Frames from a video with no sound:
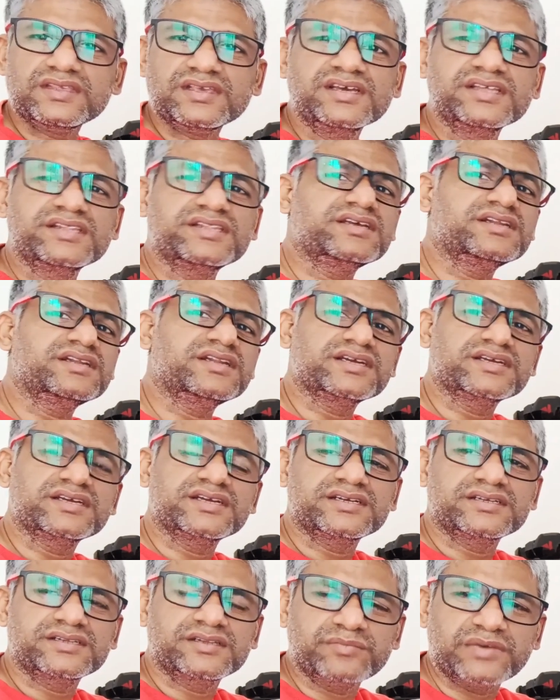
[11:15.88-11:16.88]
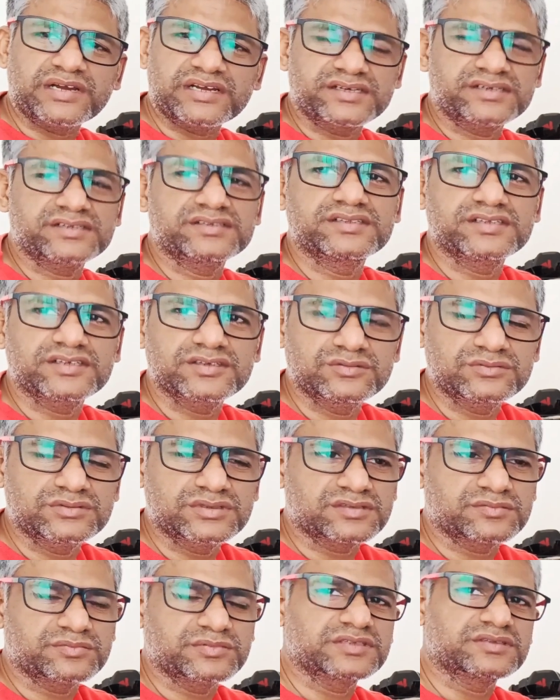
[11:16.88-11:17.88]
and then I get the packets in the user
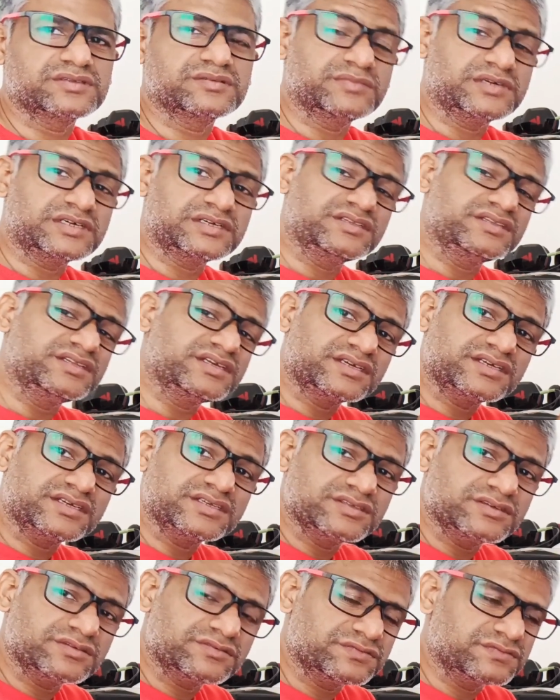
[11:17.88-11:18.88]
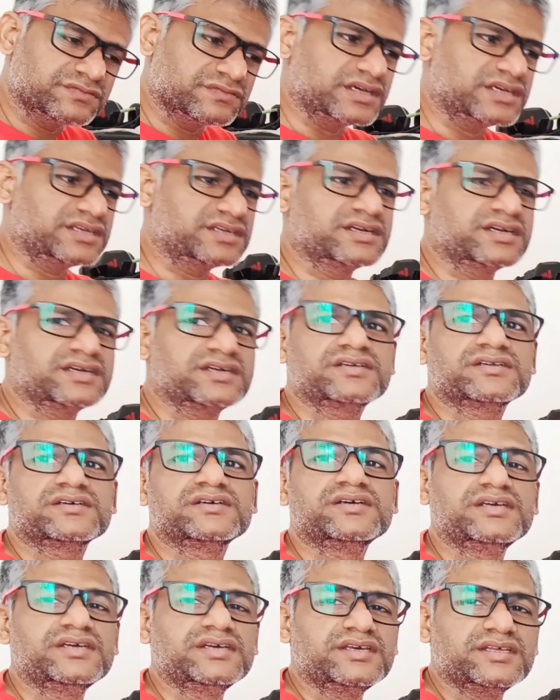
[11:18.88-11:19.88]
space. But in the case of WireGuard,
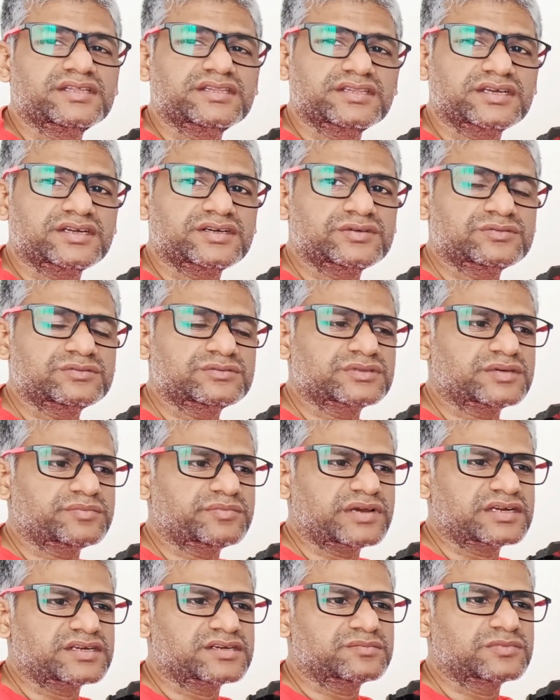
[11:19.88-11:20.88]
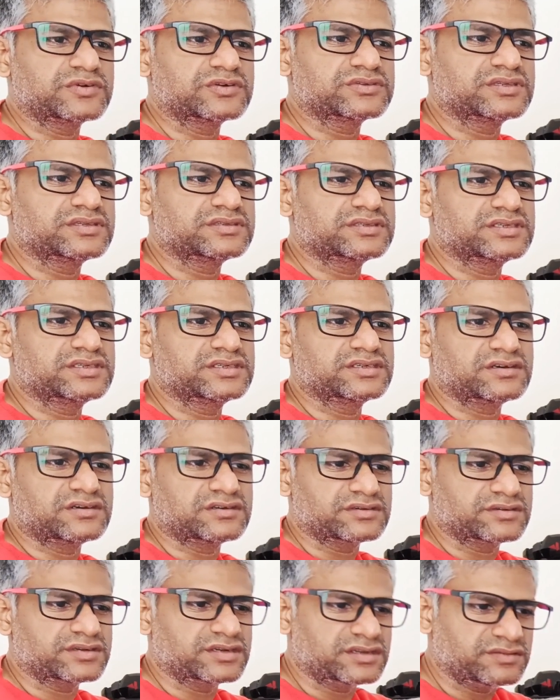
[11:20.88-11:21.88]
they do the packet processing or
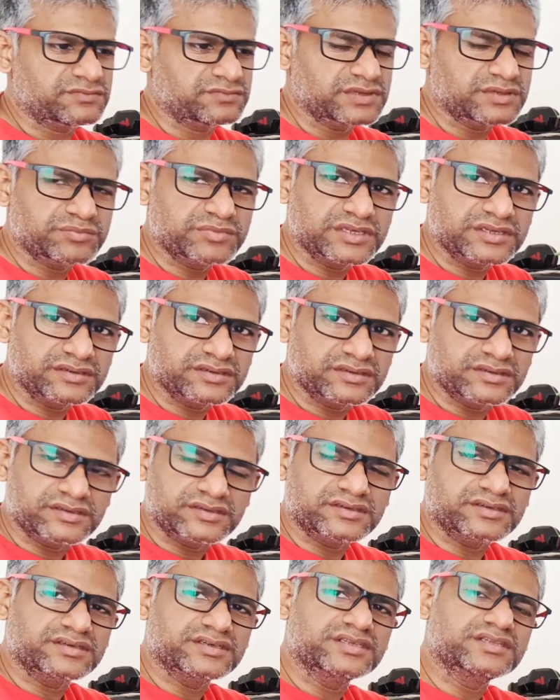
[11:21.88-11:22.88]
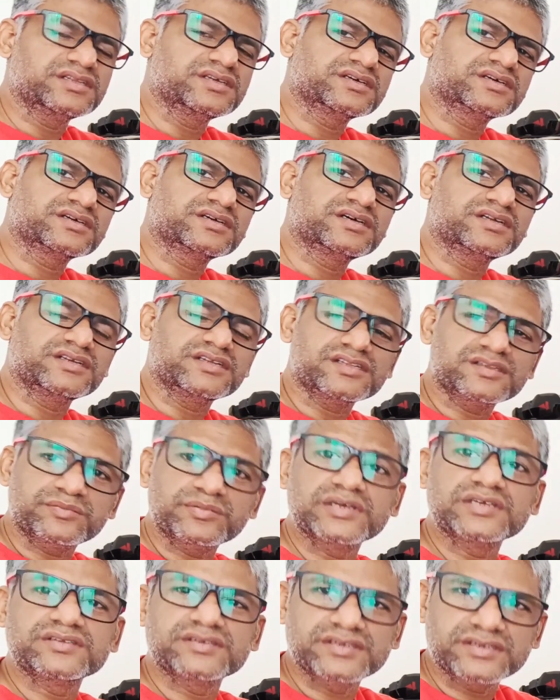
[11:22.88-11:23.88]
VPN in the kernel
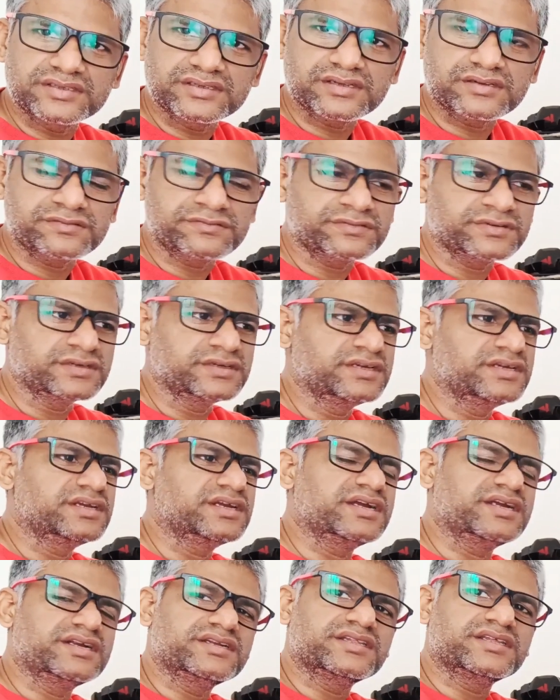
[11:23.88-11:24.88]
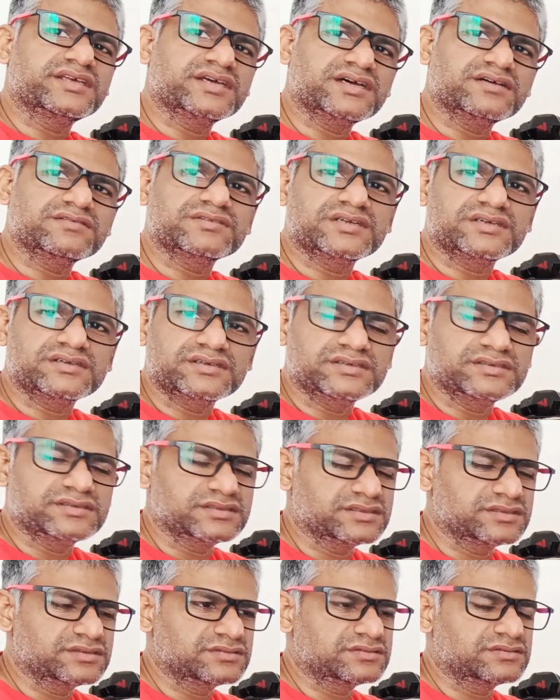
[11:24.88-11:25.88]
space itself, and they have that
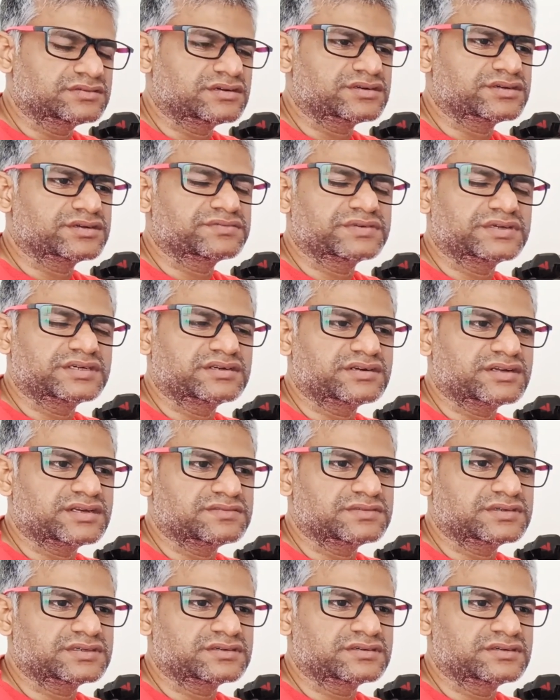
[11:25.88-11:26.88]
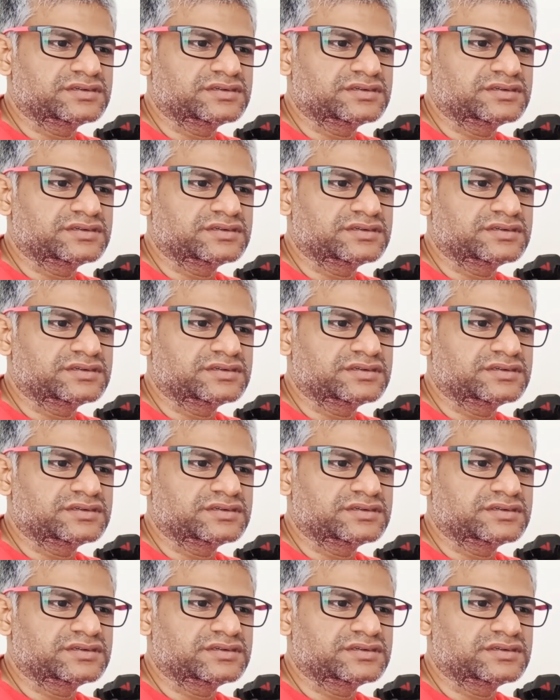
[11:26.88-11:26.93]
sort of a driver,